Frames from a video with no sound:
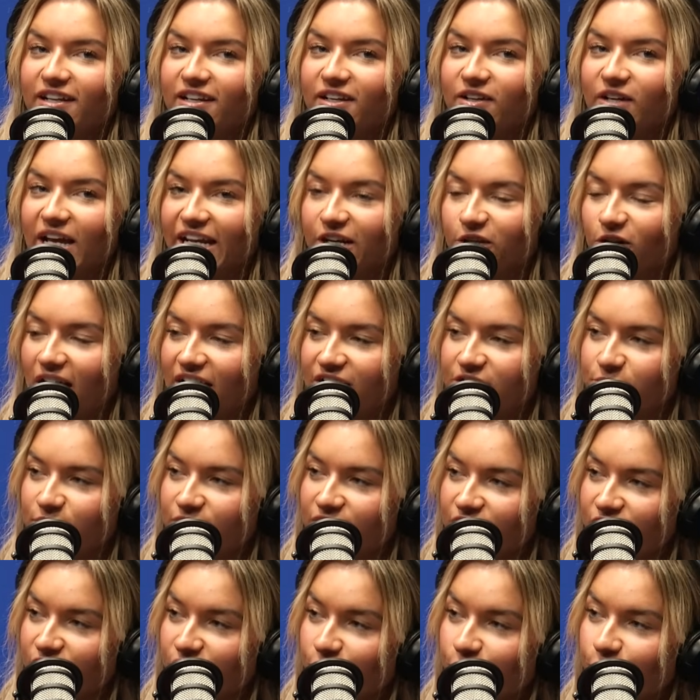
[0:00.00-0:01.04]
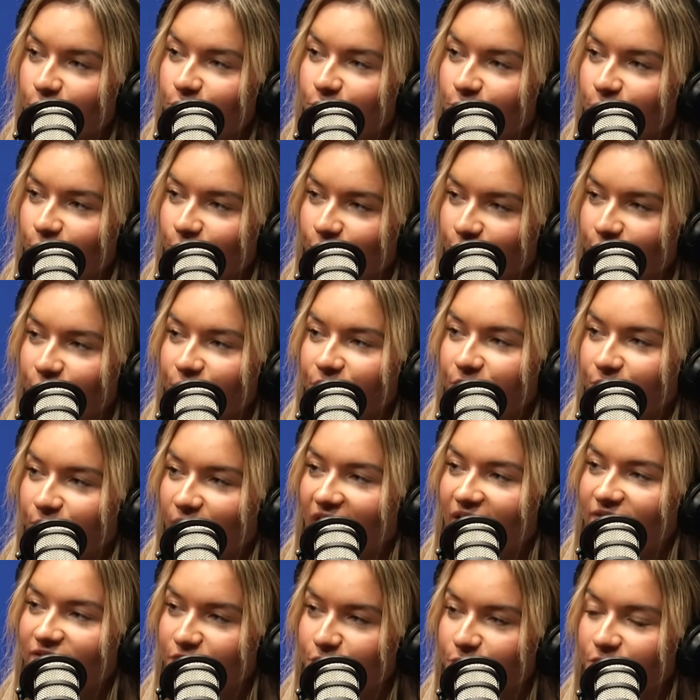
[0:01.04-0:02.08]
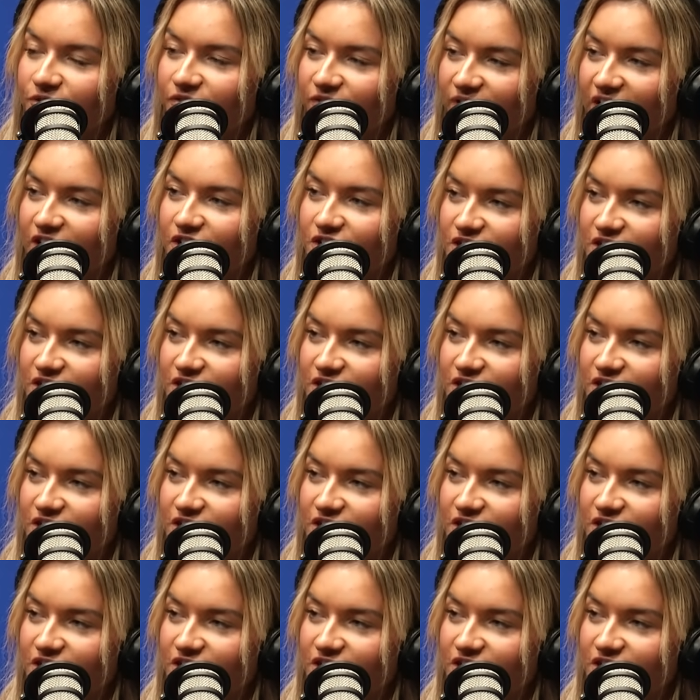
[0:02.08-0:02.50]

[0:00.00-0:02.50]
interacts with you or who you have the notifications on